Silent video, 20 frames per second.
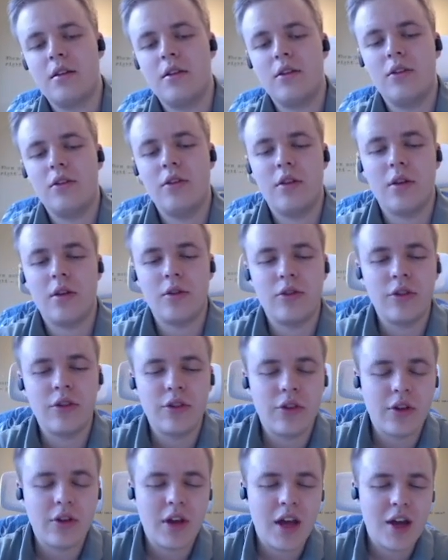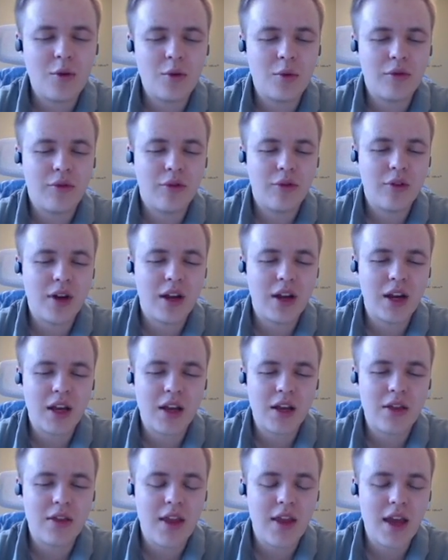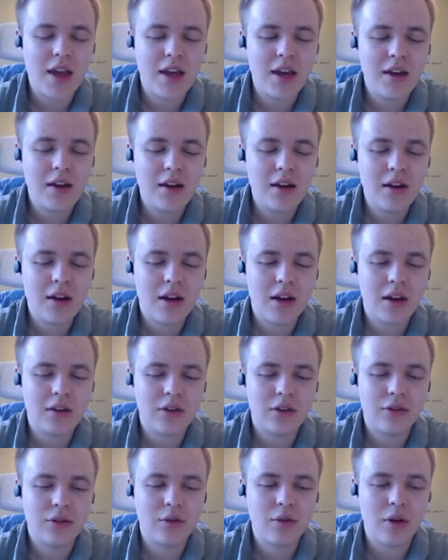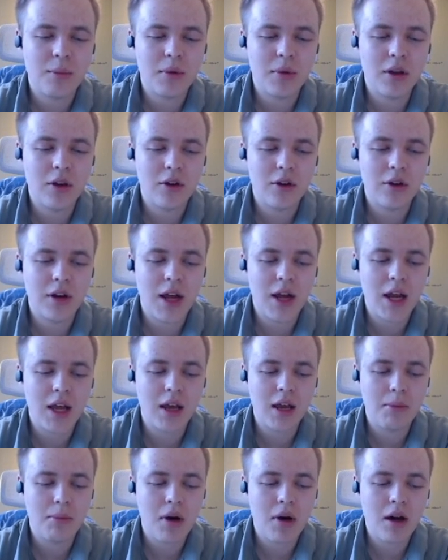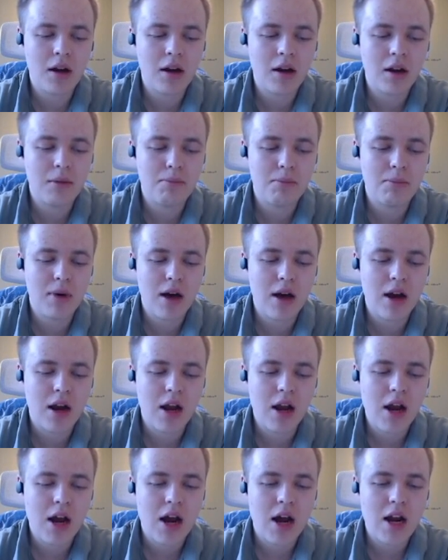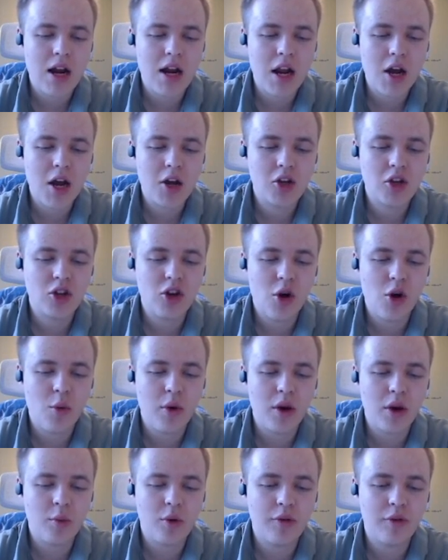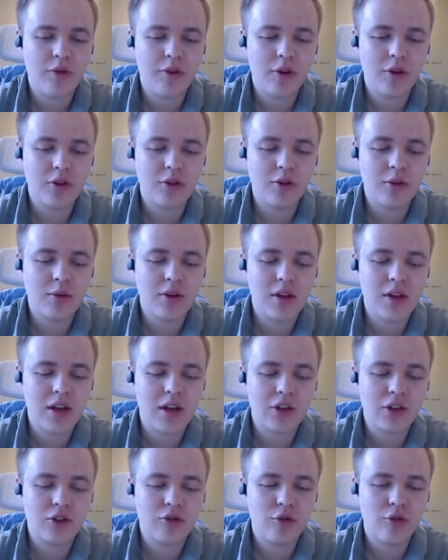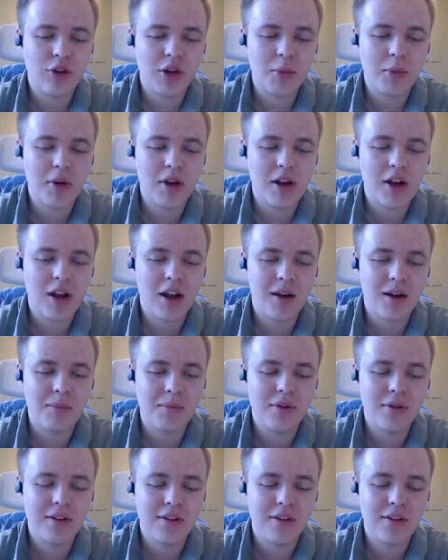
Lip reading: You know, she's okay with getting in naked and scrubbing her naked body, but not going with her to the astronomy club.